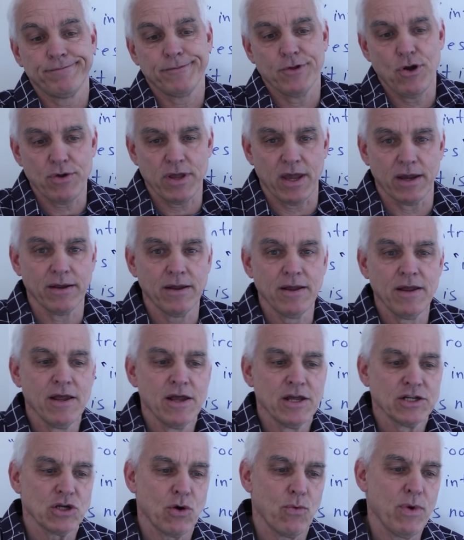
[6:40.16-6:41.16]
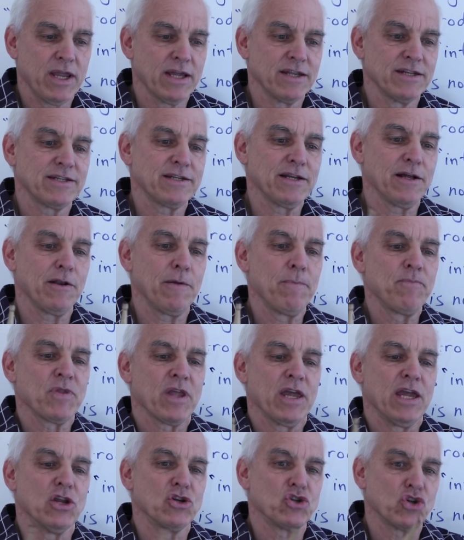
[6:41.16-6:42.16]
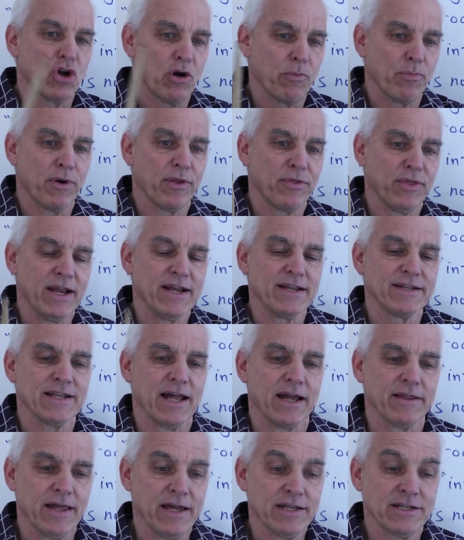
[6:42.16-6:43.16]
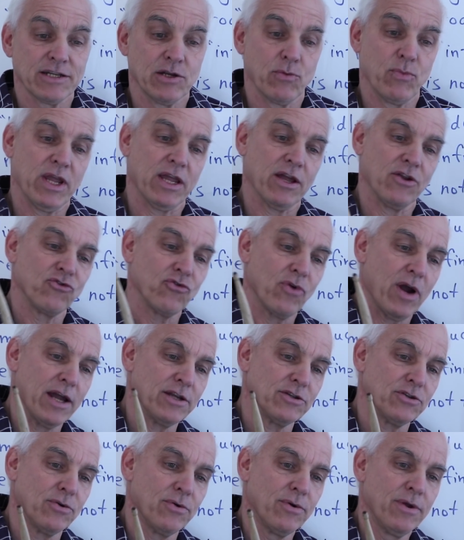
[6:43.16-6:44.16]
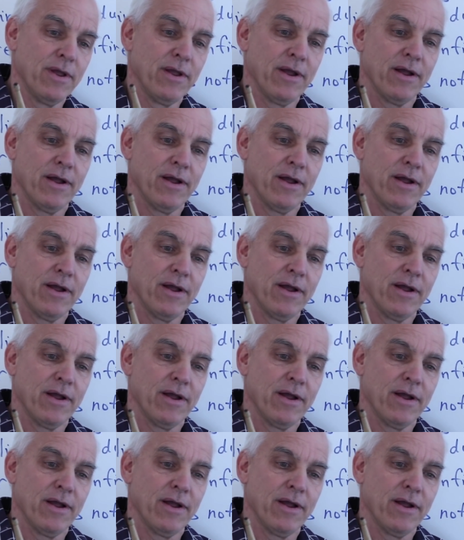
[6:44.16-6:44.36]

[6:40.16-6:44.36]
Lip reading: Okay, so we can still interpret things like this, and we can try to